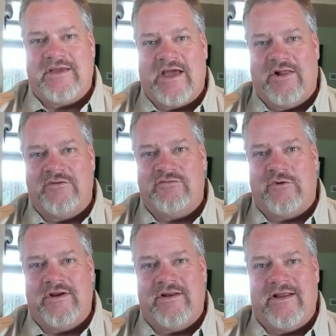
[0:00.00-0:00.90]

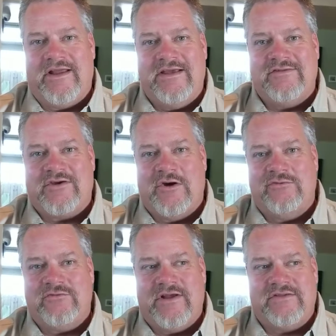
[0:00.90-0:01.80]
California to the East
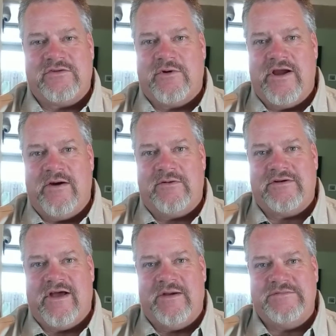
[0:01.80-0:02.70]
Coast in a 3-hour
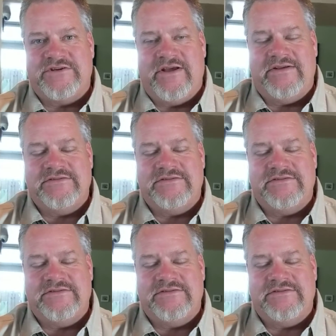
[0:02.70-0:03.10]
time change.